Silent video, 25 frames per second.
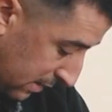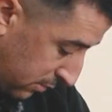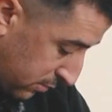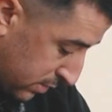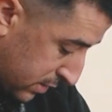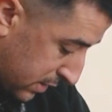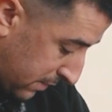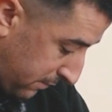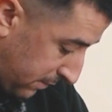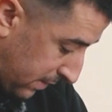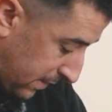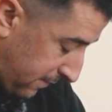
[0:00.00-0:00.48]

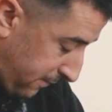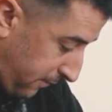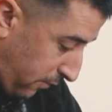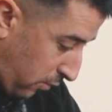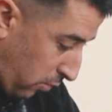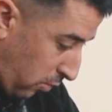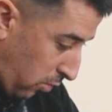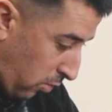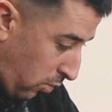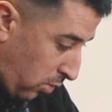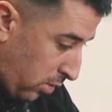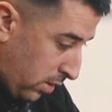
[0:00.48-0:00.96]

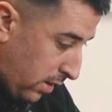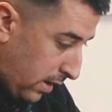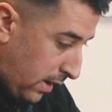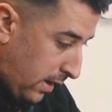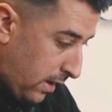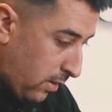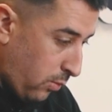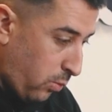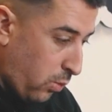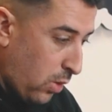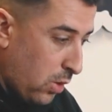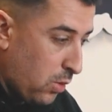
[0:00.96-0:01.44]
L74
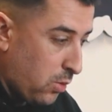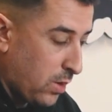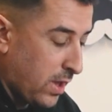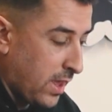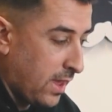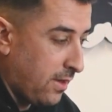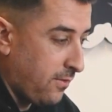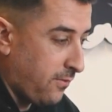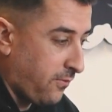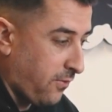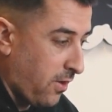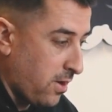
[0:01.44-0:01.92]
wheel
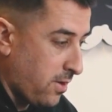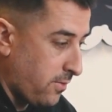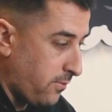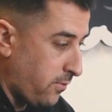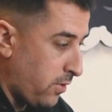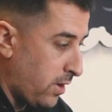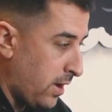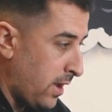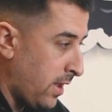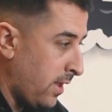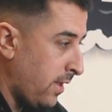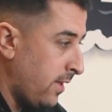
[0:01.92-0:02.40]
kit front and
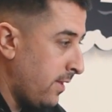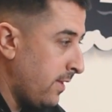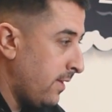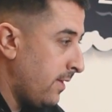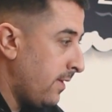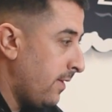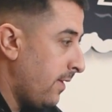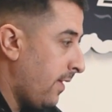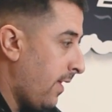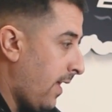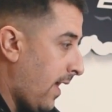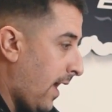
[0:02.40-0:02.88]
rear.
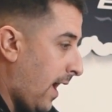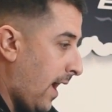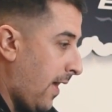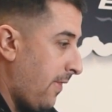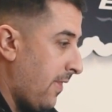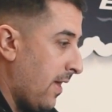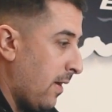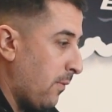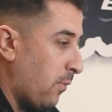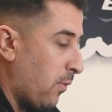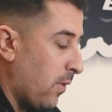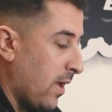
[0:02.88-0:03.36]

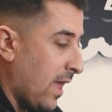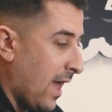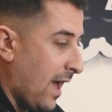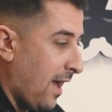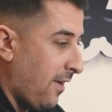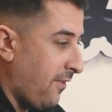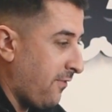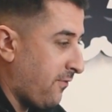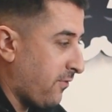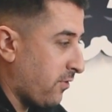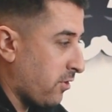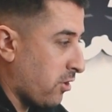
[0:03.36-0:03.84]
And then we
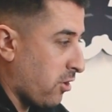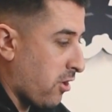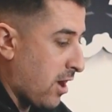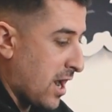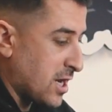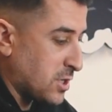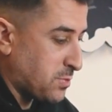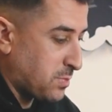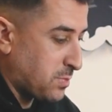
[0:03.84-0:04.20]
have crash